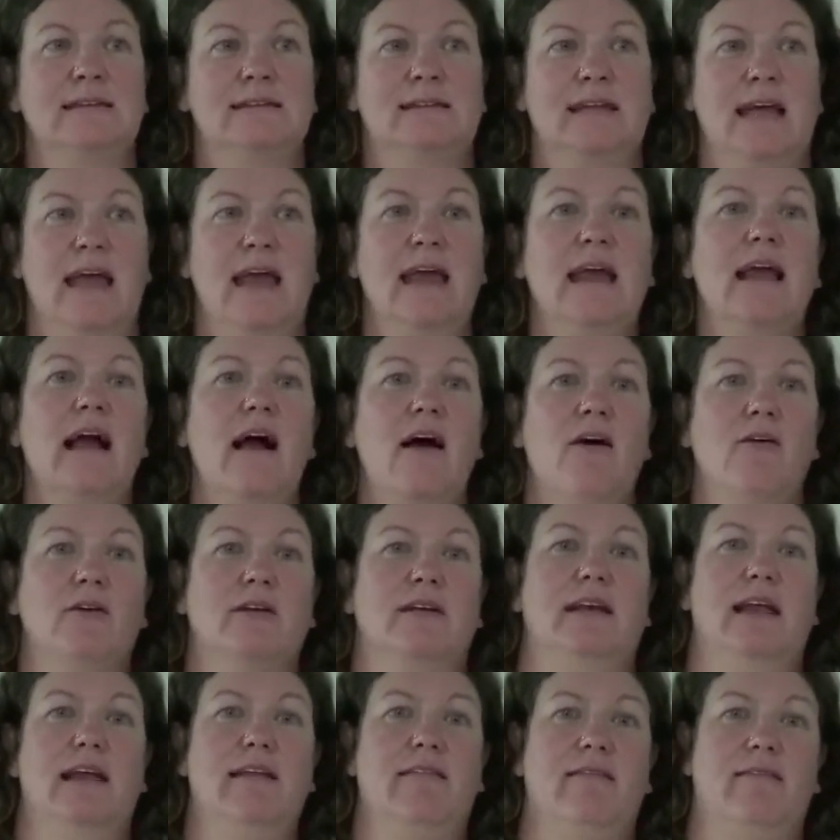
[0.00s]
take out
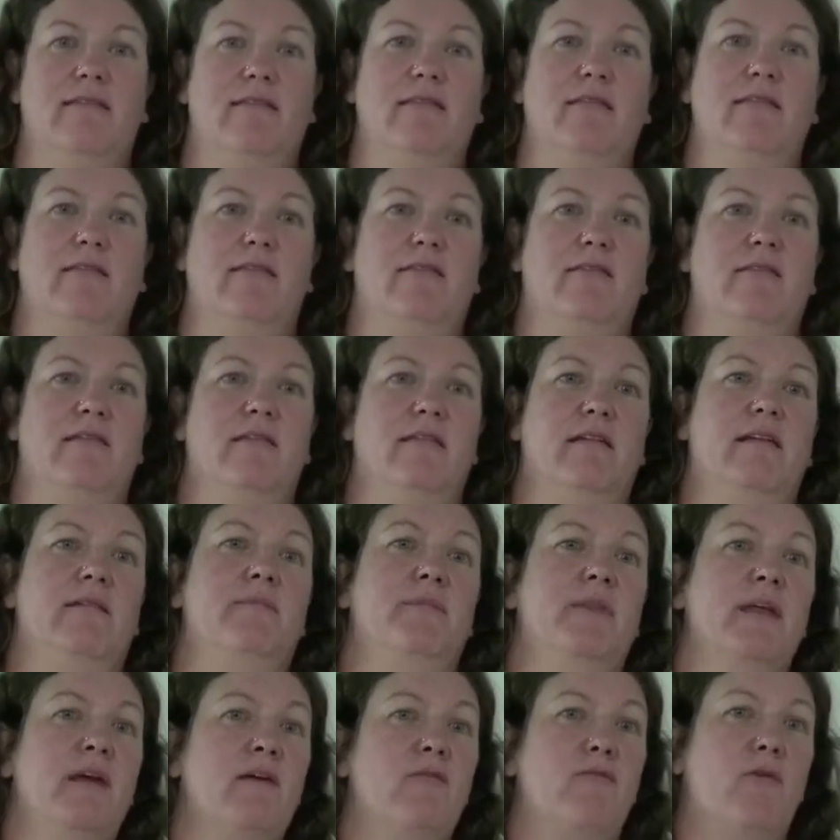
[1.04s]
lessons
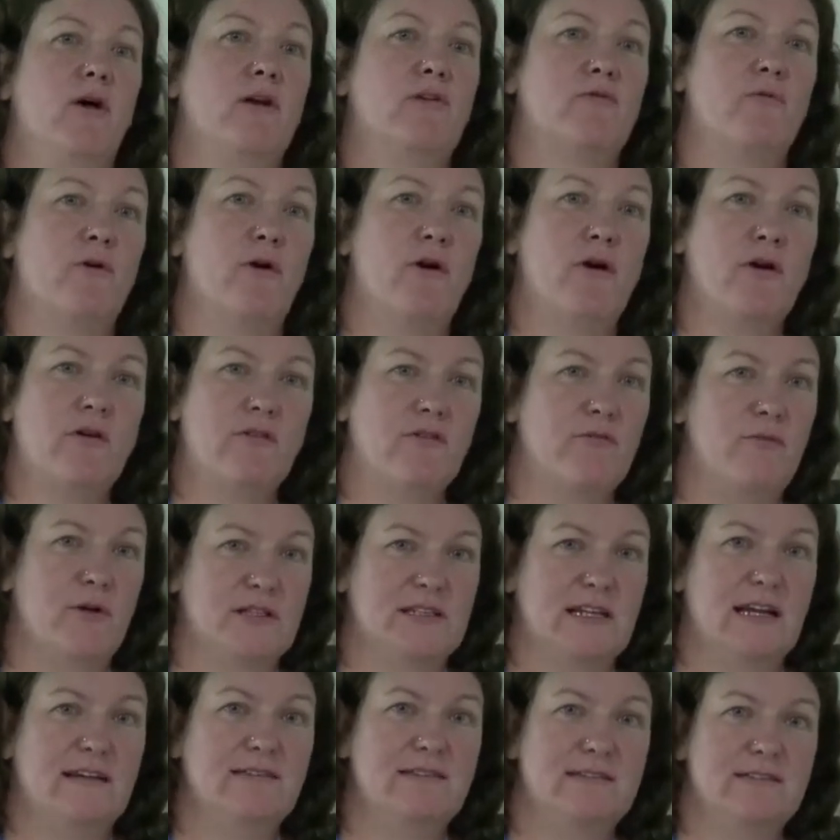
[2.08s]
what works, what
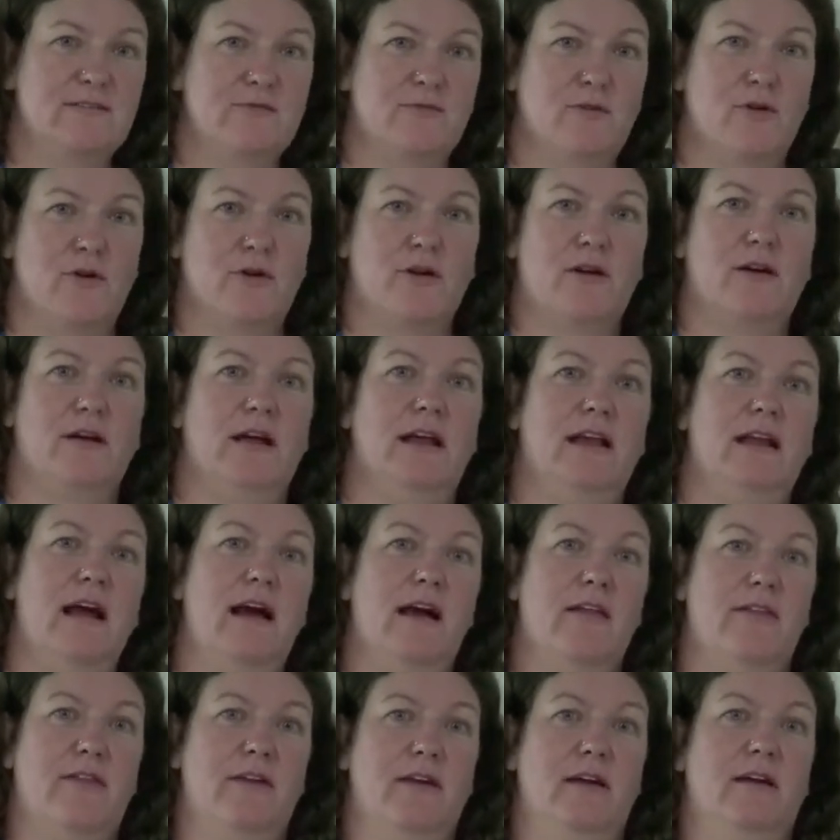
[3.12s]
doesn't work in
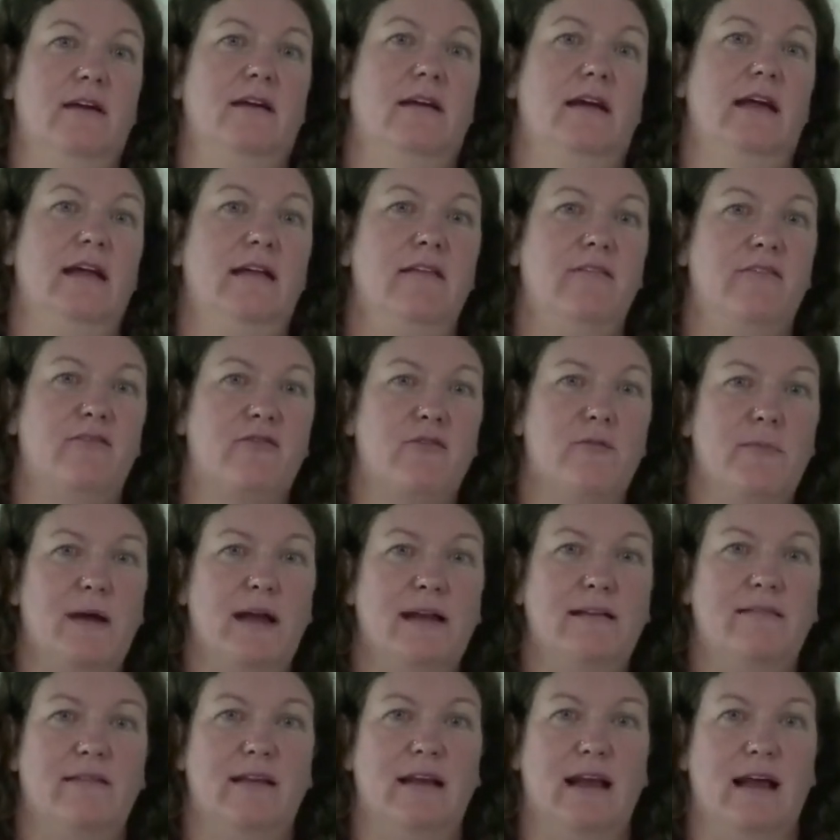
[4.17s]
other
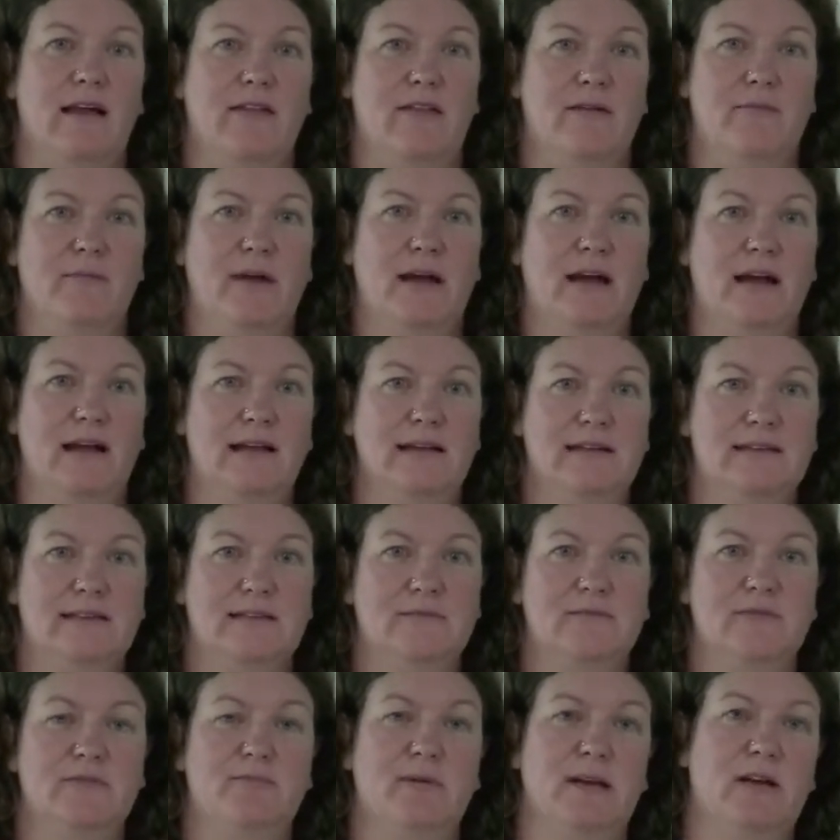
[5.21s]
instruments, in other
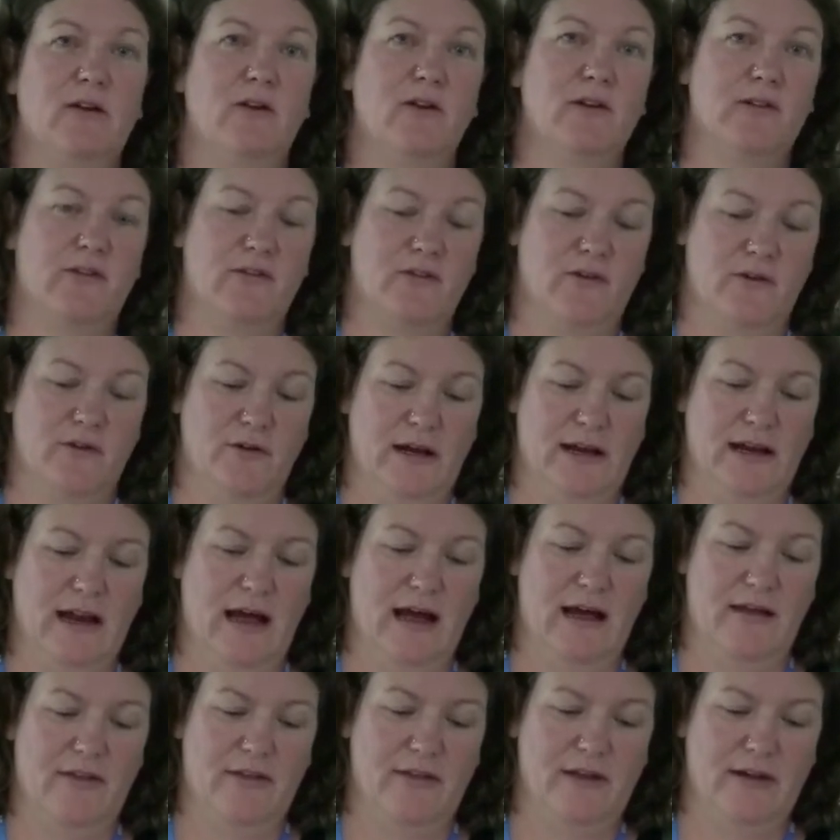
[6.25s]
mechanisms, but also in
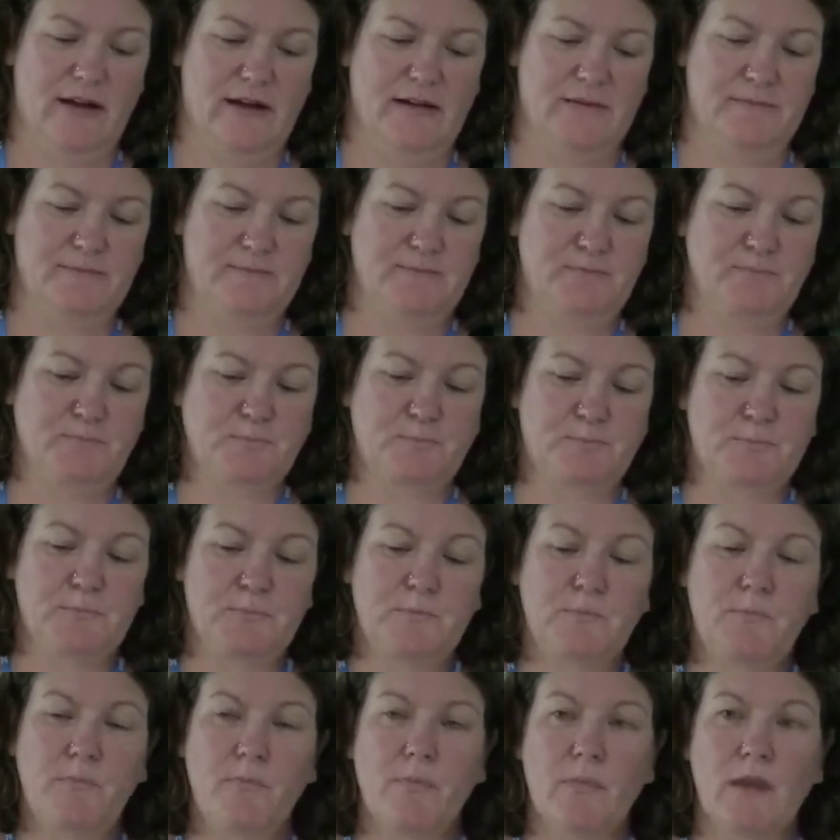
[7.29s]
other
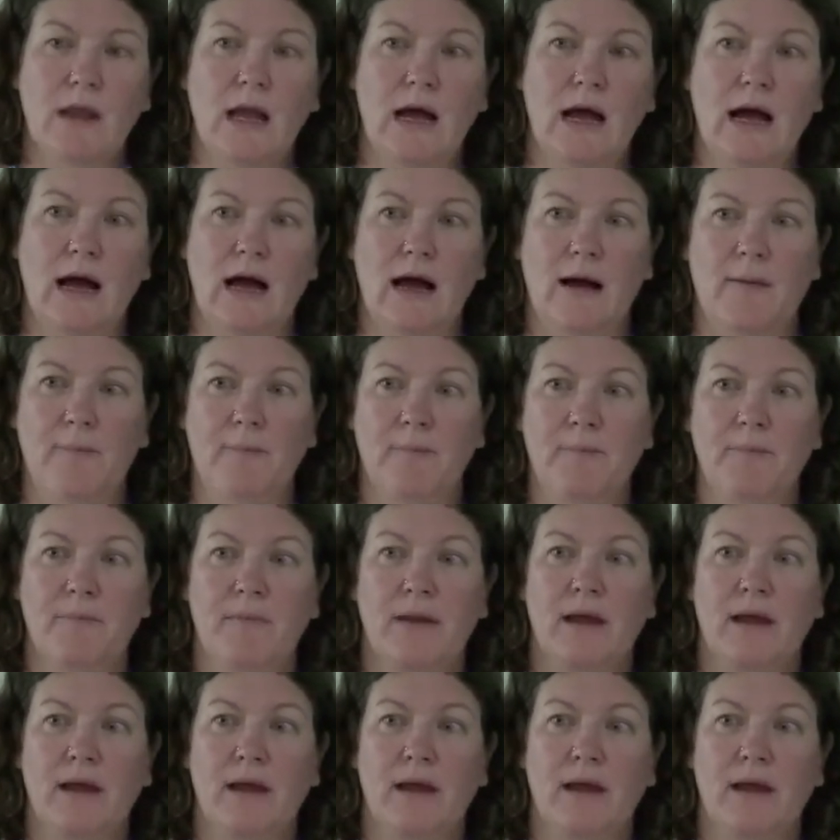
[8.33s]
um,